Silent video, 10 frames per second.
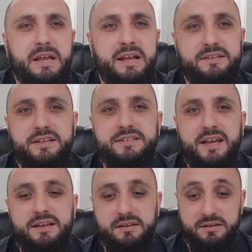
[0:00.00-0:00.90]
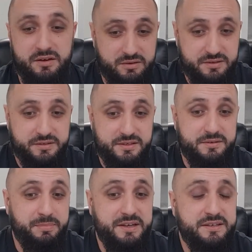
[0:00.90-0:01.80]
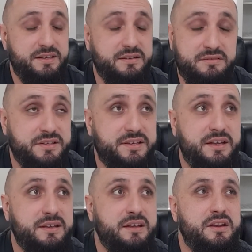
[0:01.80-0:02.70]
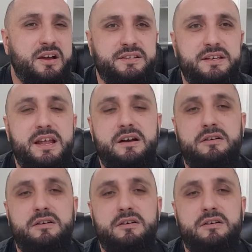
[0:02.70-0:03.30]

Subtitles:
it's to say, it's basically to say, I've seen